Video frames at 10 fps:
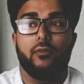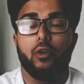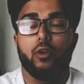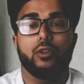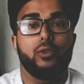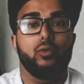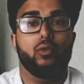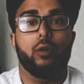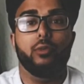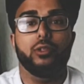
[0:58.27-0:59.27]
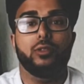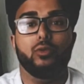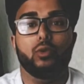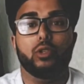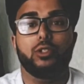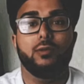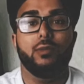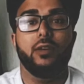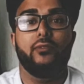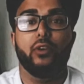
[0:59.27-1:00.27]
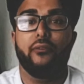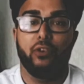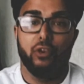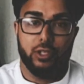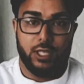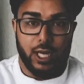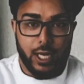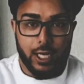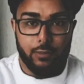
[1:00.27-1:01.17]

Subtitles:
the newcomers who's watching me for the first time.